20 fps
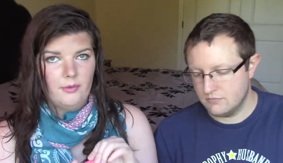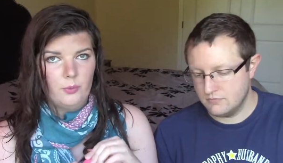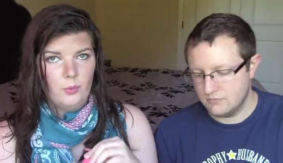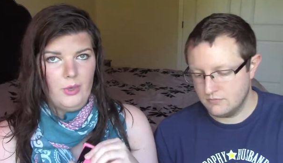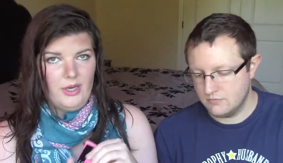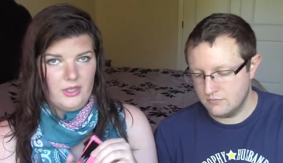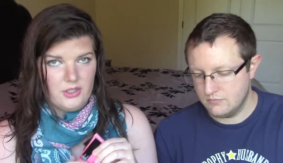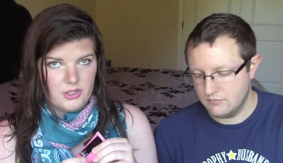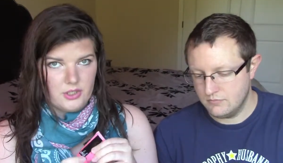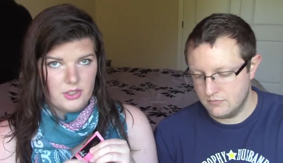
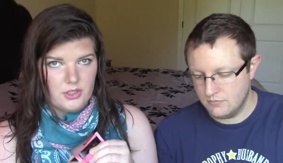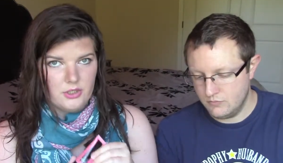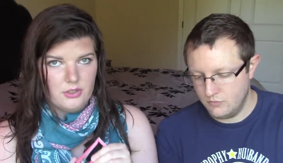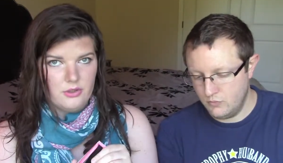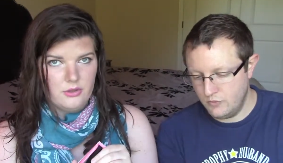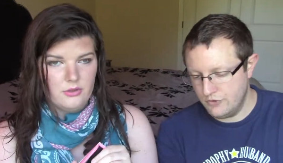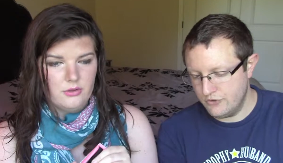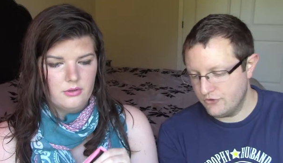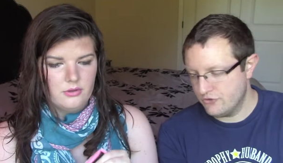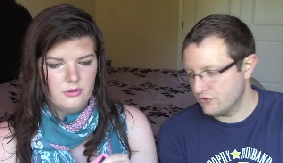Speaker 1: Wish.
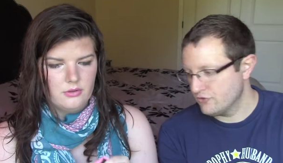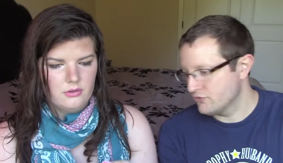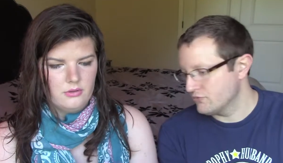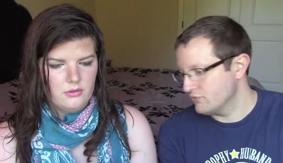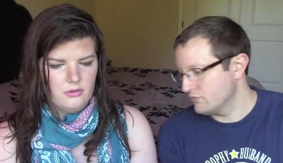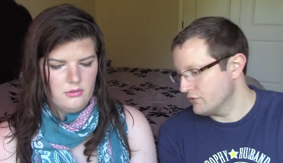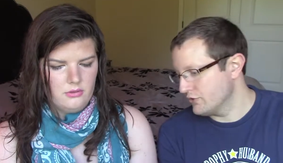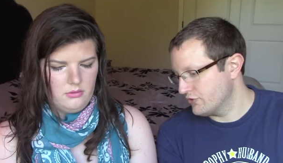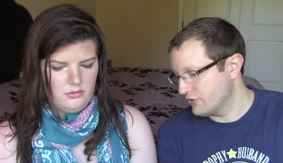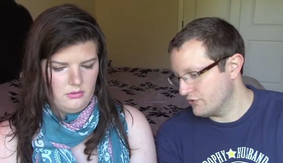
Speaker 2: Wish,
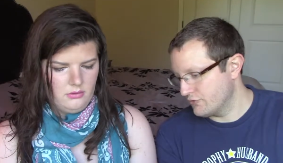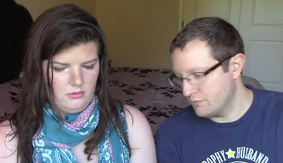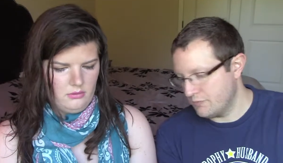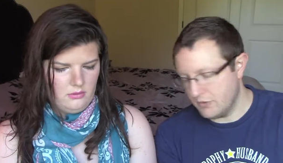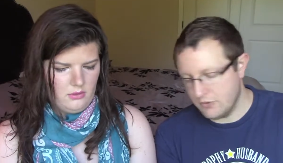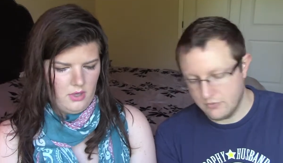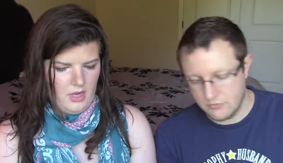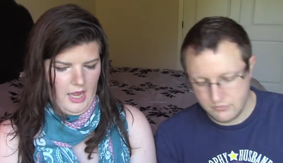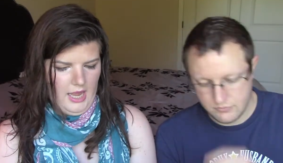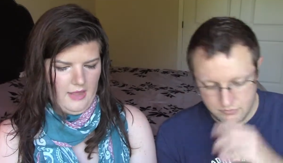
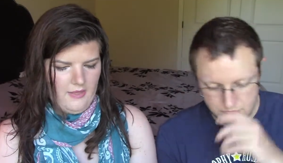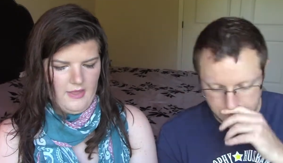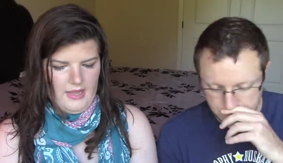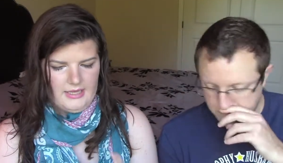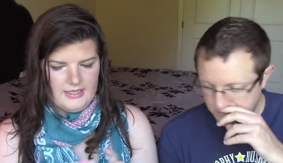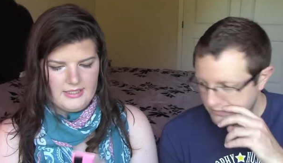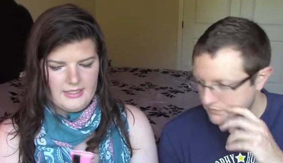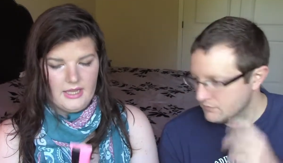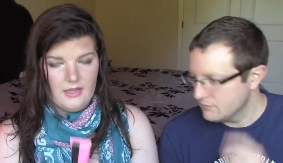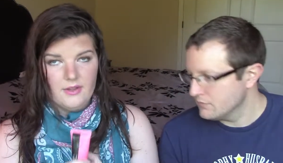Wishbone. And
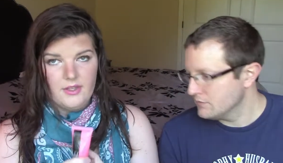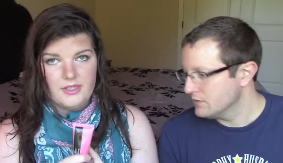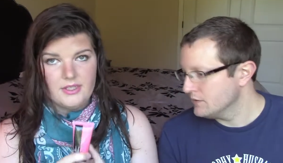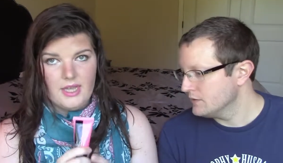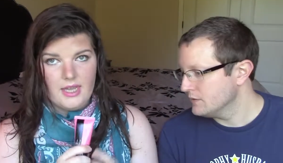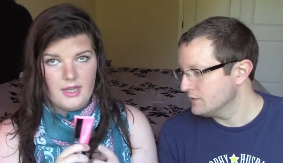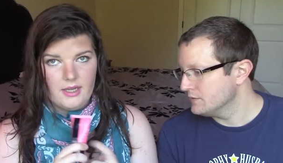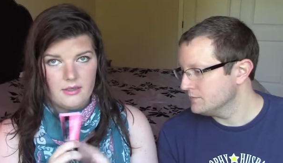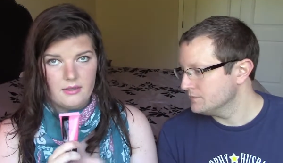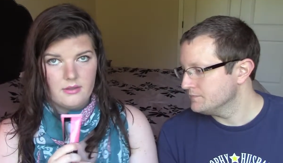
Speaker 1: they sell this
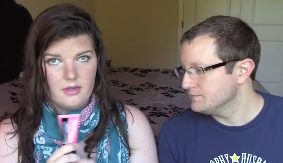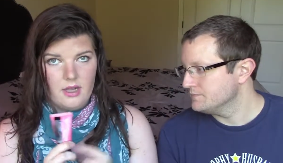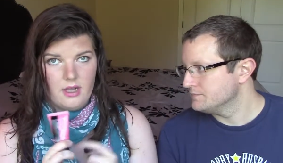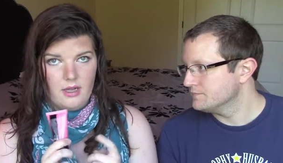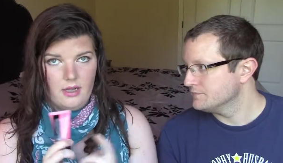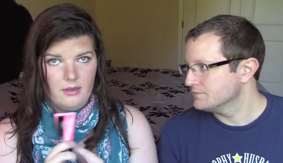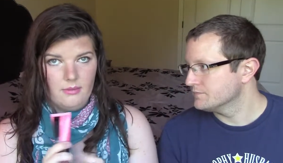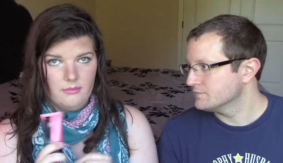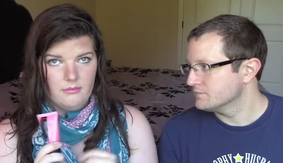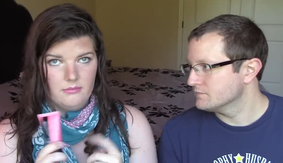at
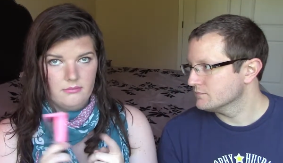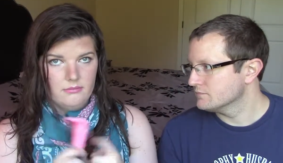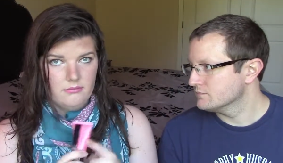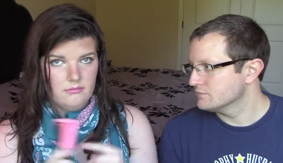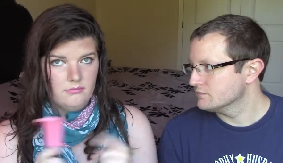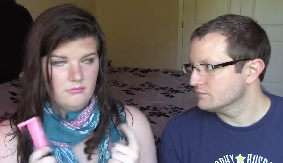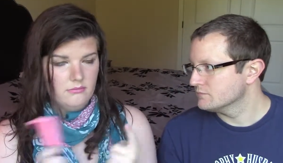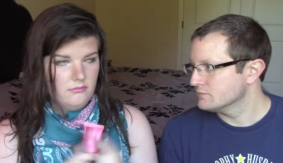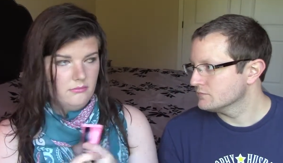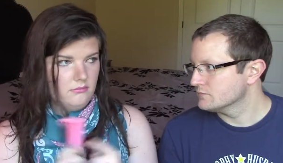um,
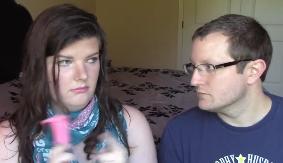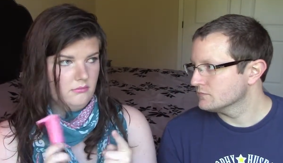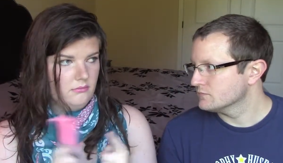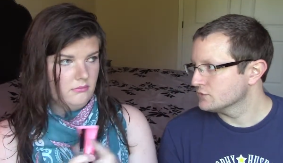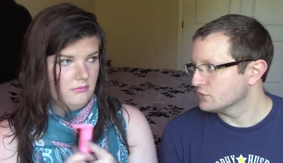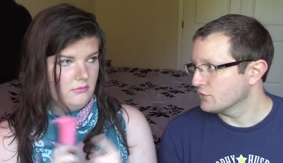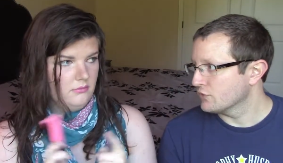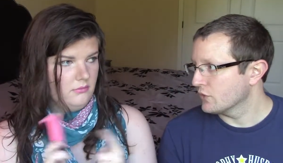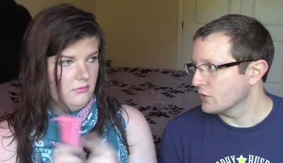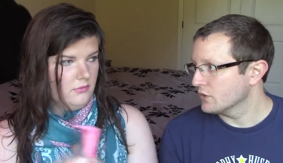
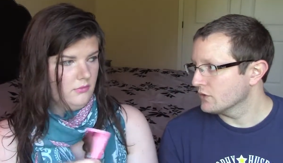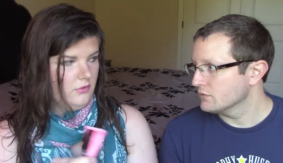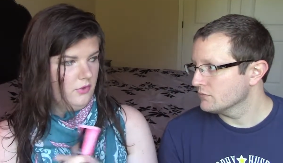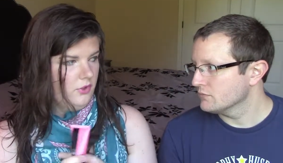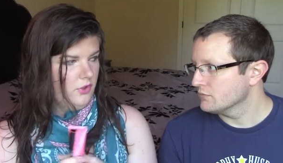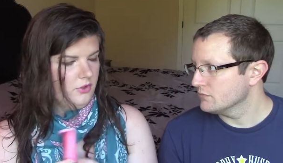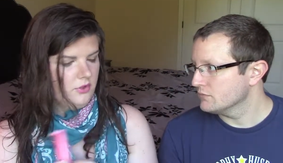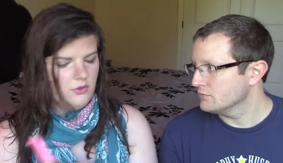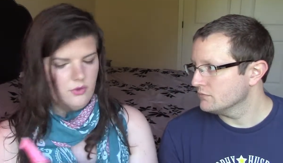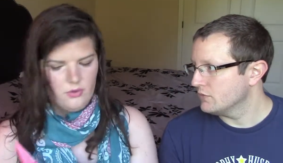
Speaker 2: Sephora?
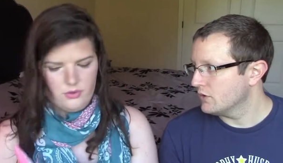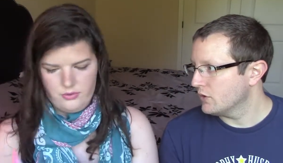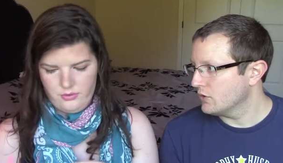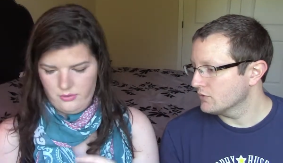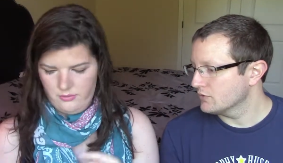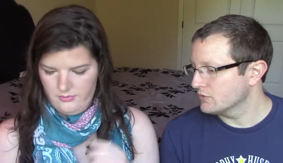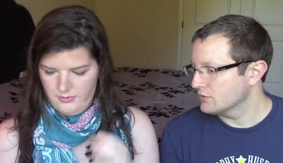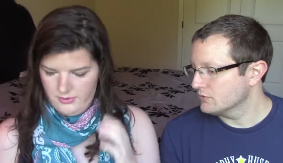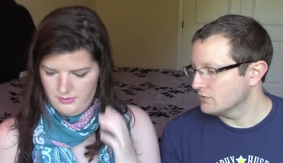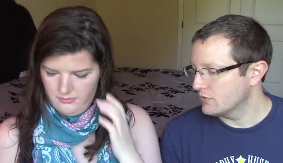
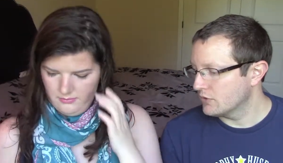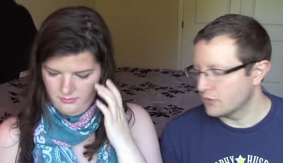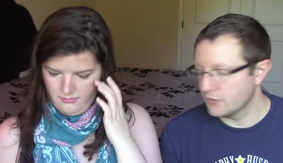Nordstrom's. Oh, oh,